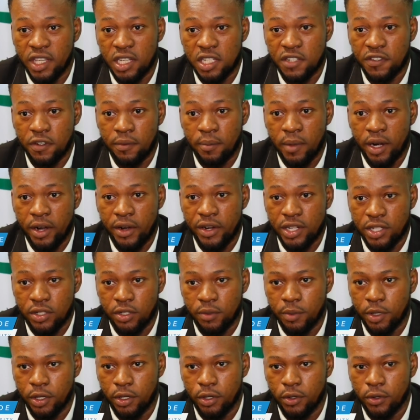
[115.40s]
of things from
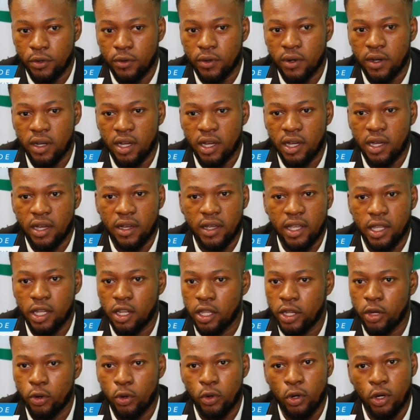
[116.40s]
RSW,
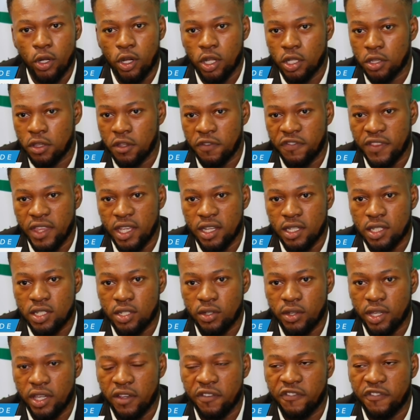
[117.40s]
a whole lot of things.